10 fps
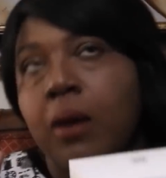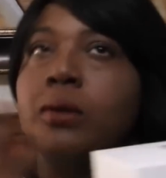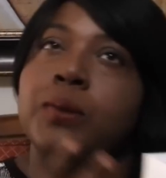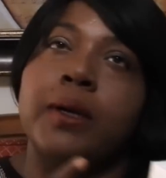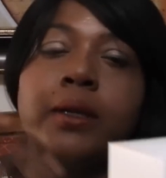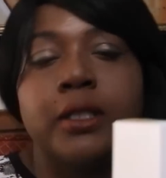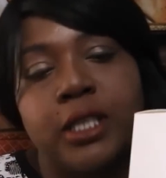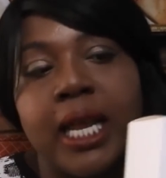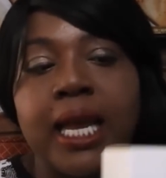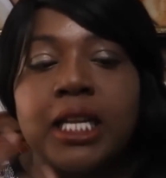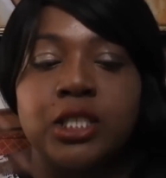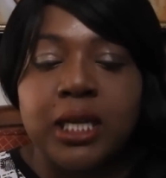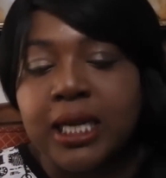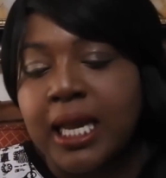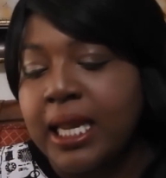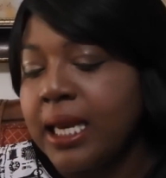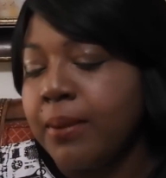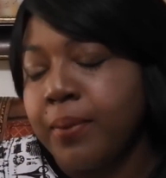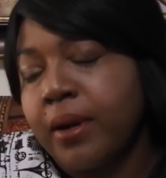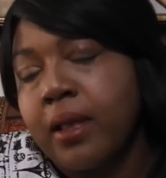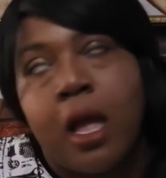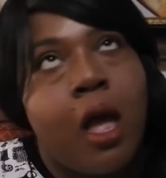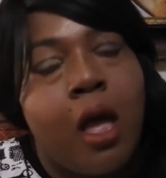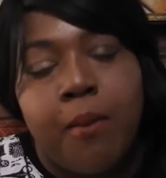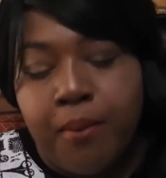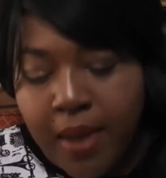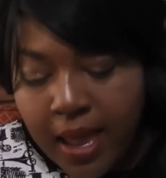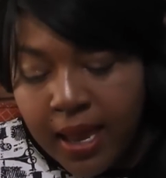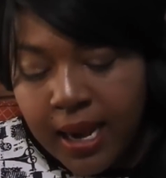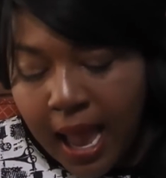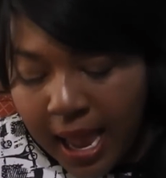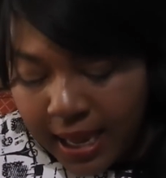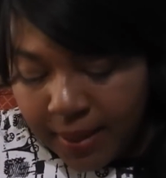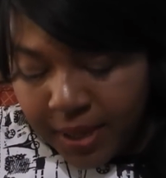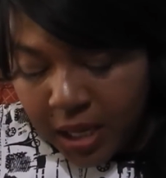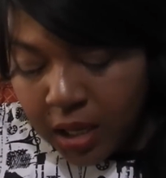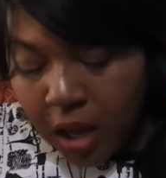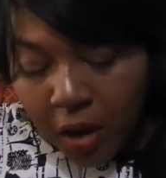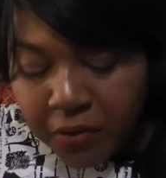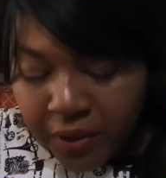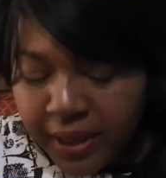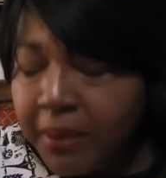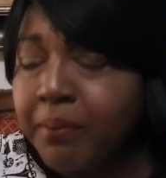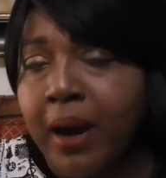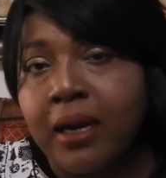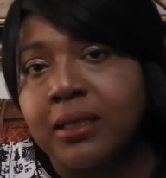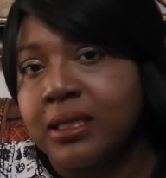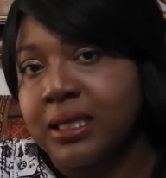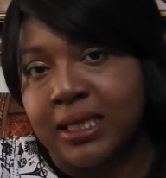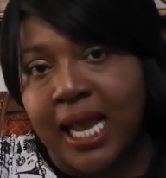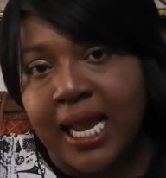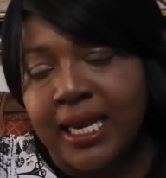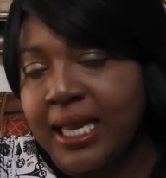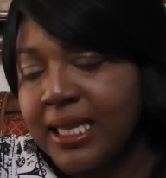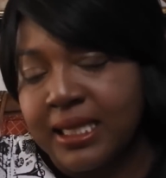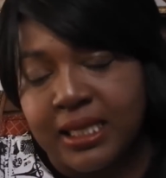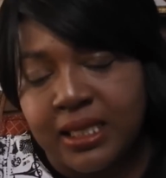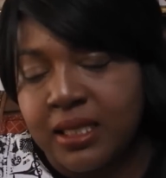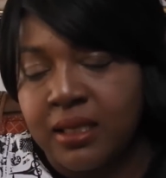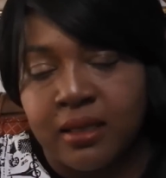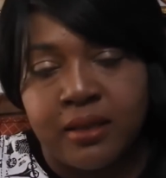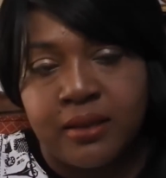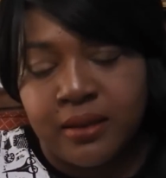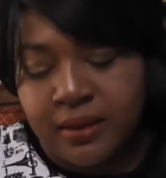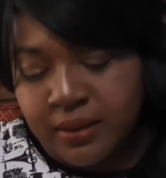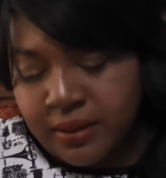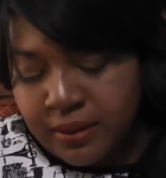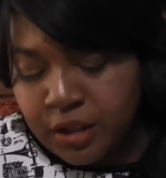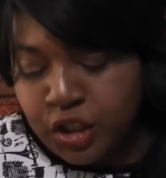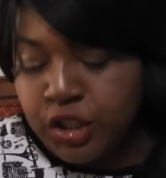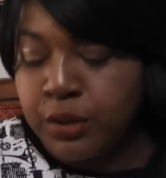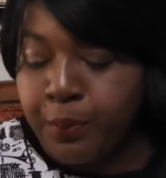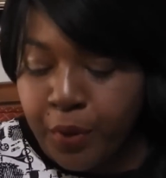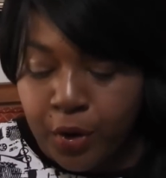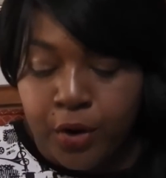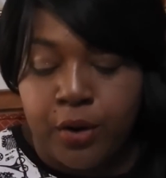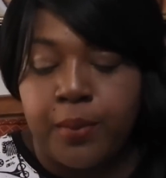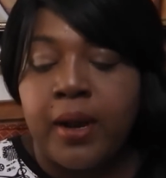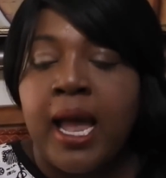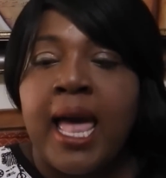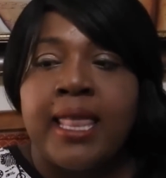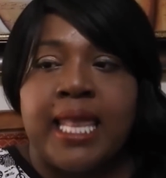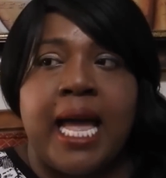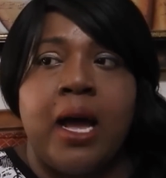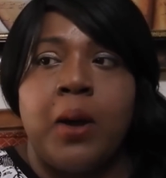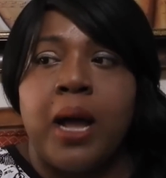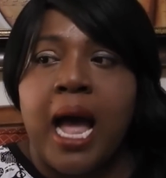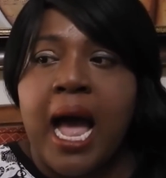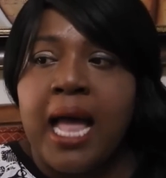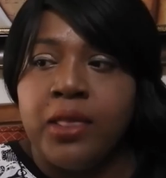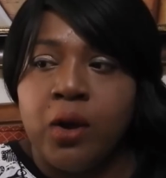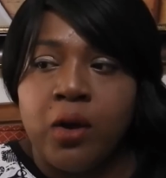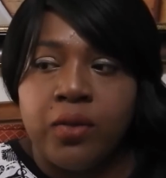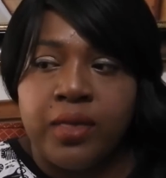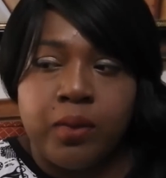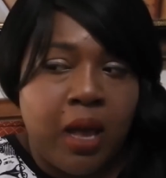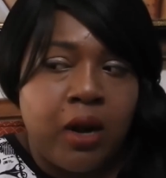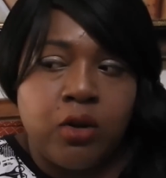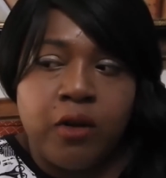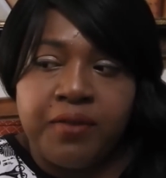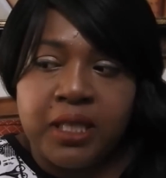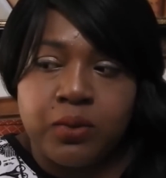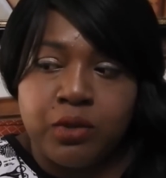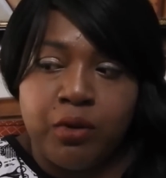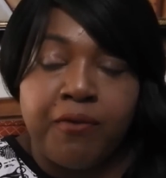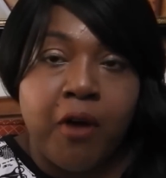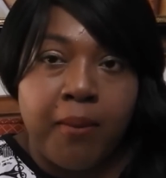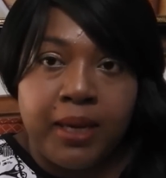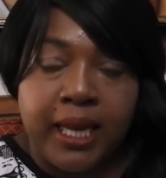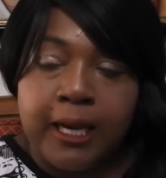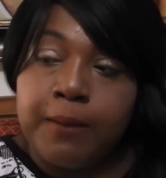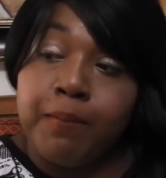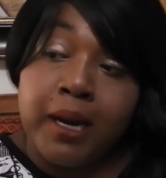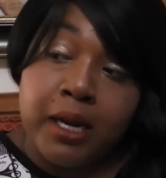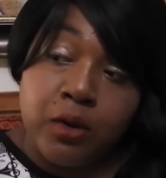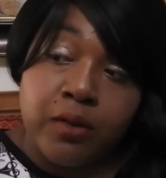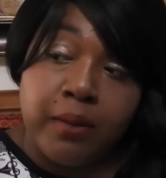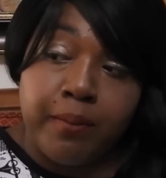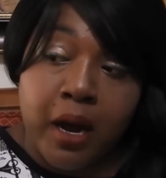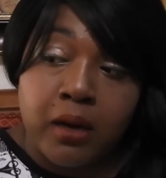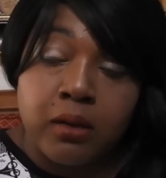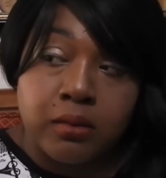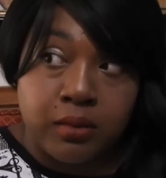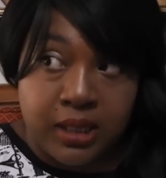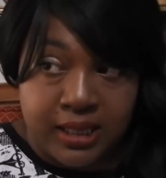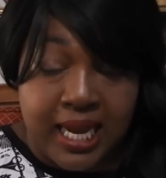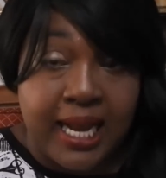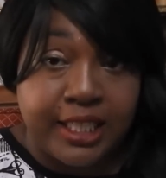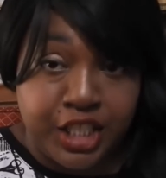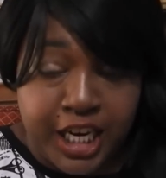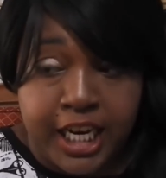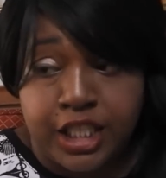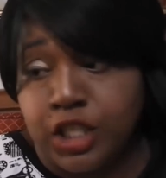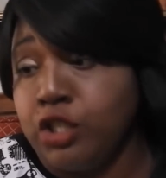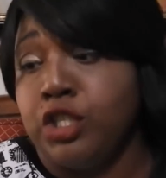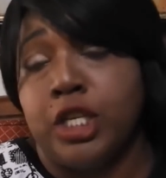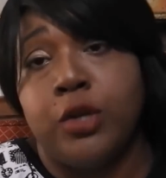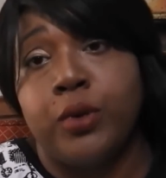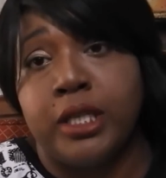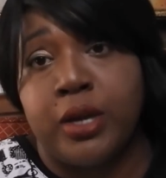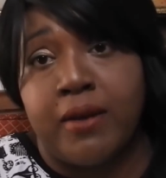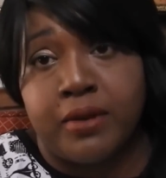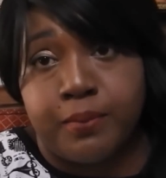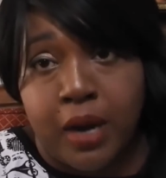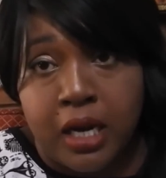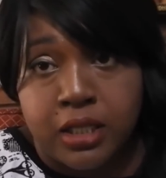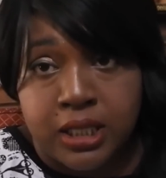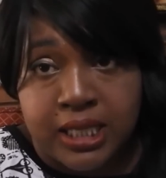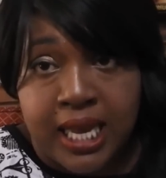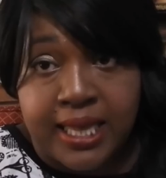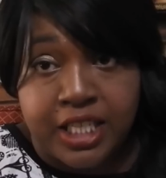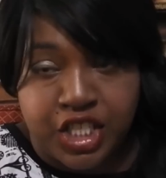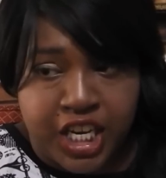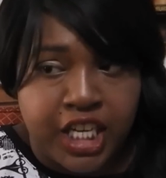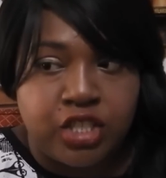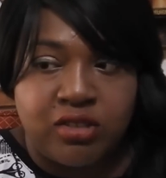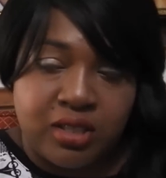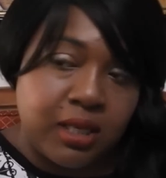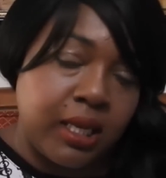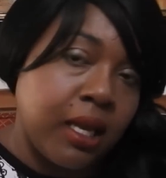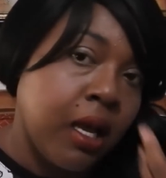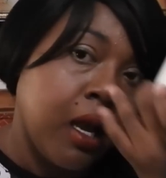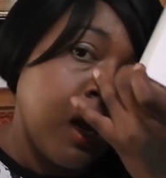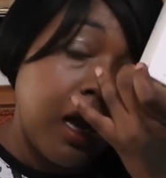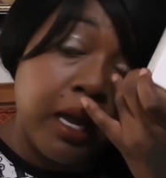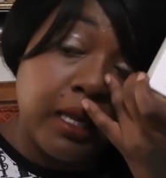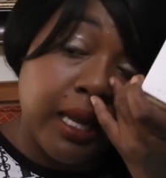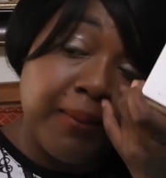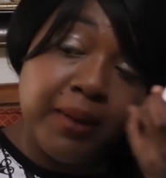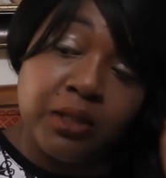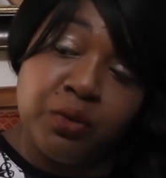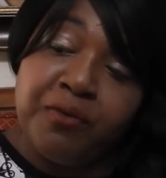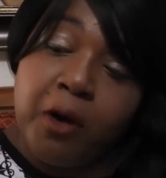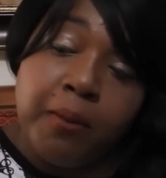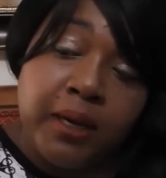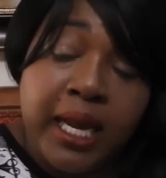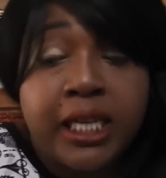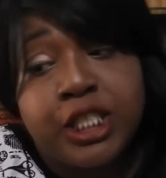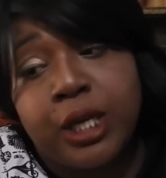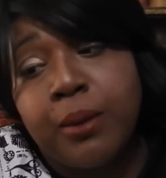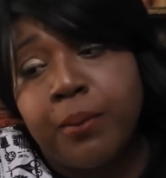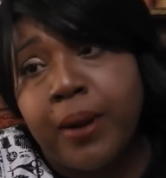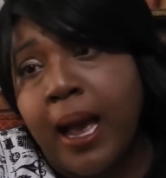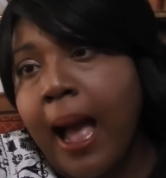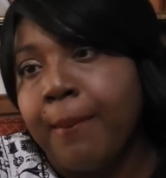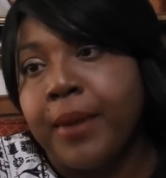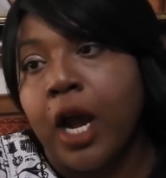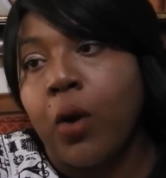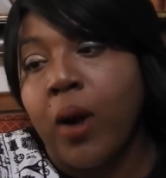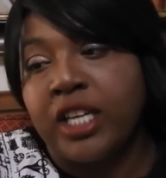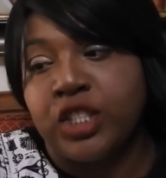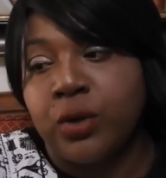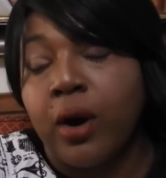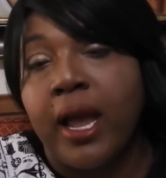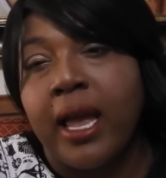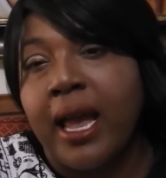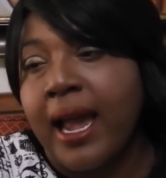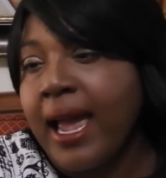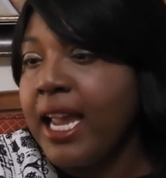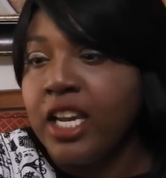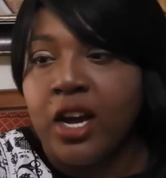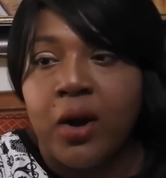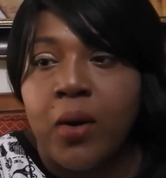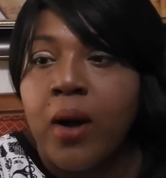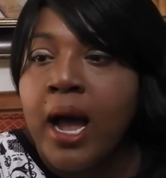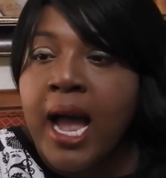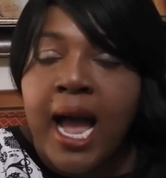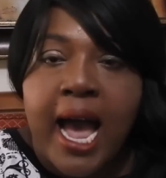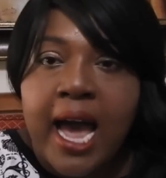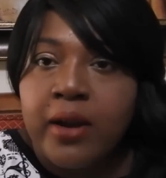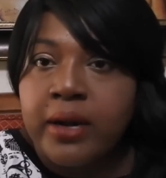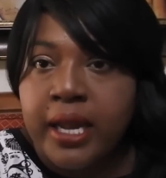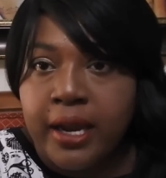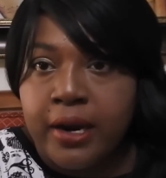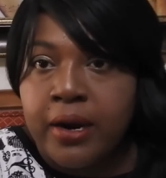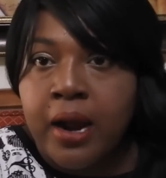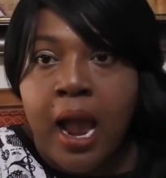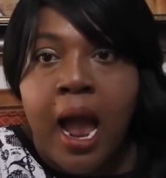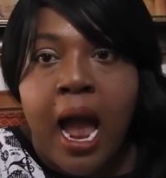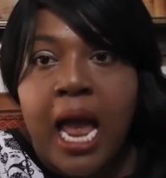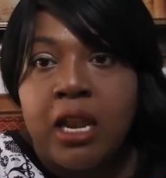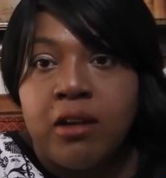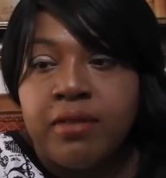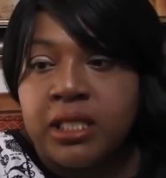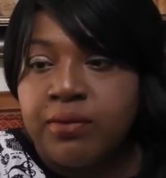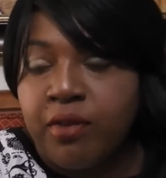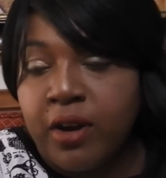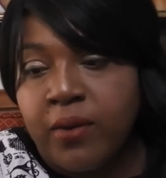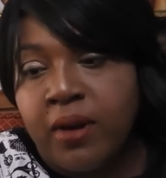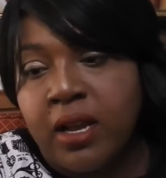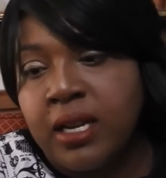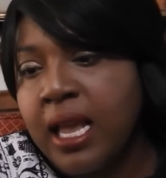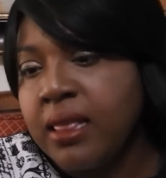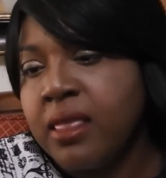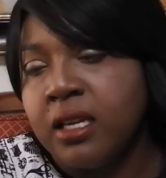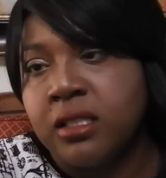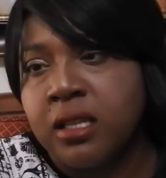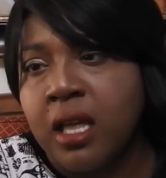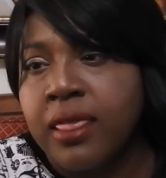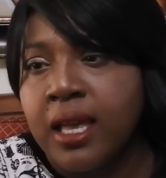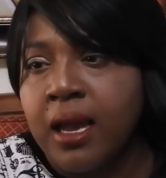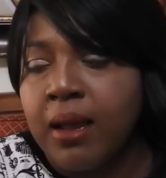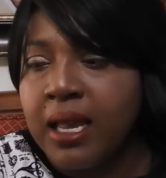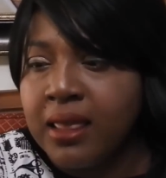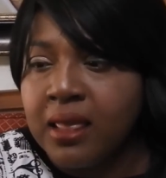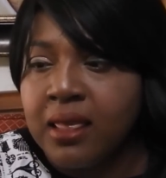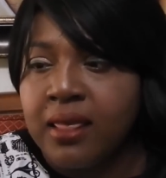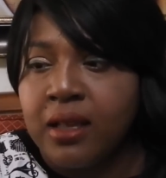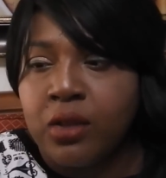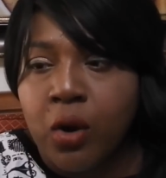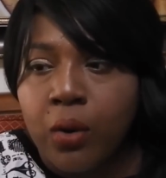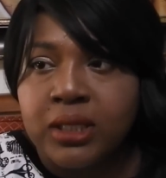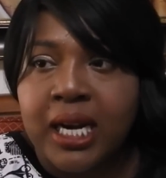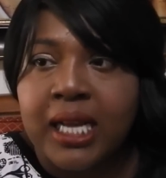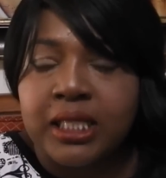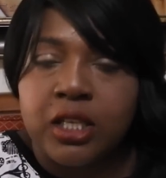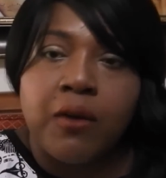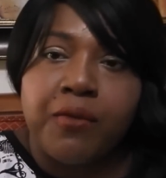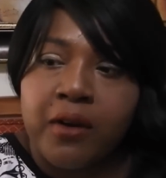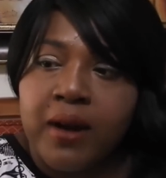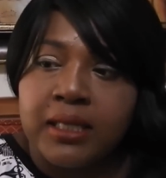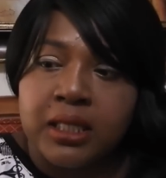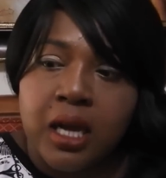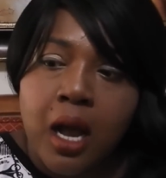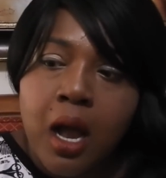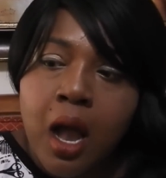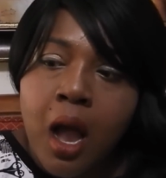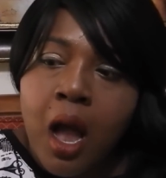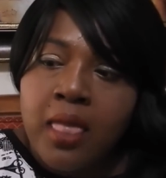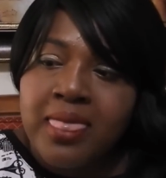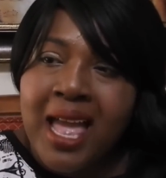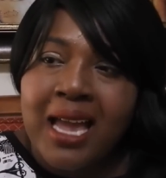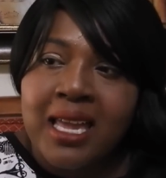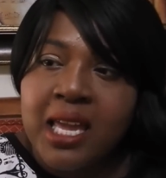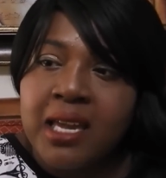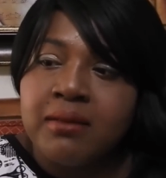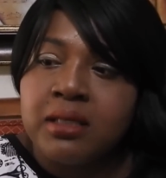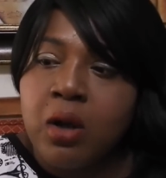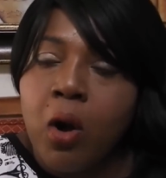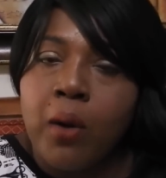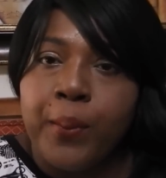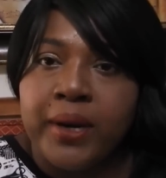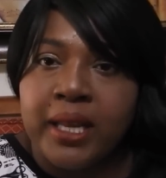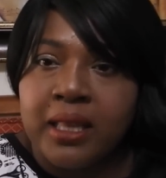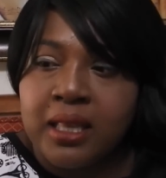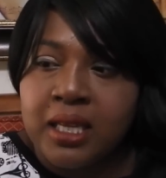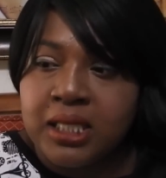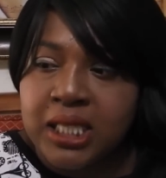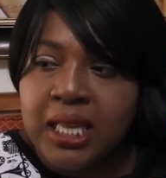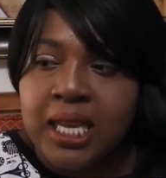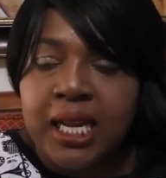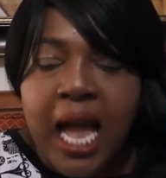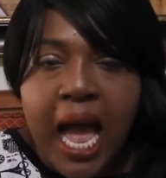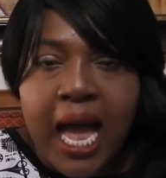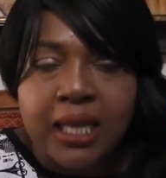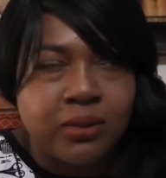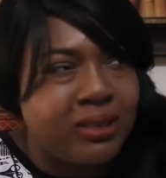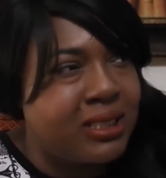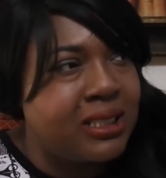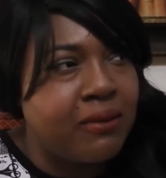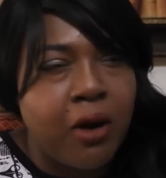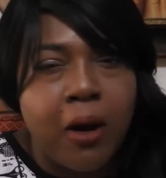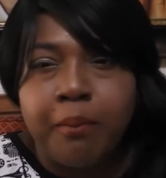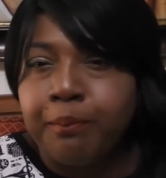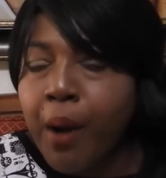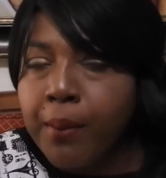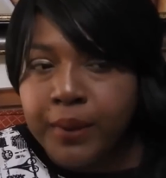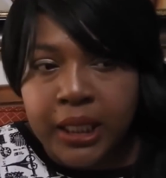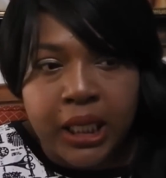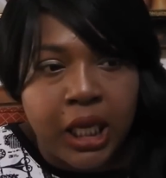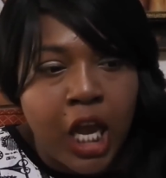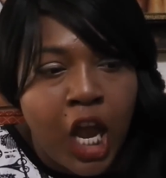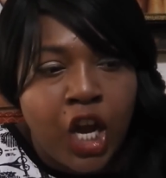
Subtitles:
I was wondering, should I get it, should I not get it? But man, I am in love with it. Bottle design is superb. Now, I don't know if this was reformulated, but I know the bottle design changed. And usually when you have a bottle design that changes, usually that means reformulation, but I'm not quite sure. Anyhow, I don't care. I love this fragrance. There's nothing in the nose that I see on Fragrantica that gives the opening the scent that it has, which is a very bubbly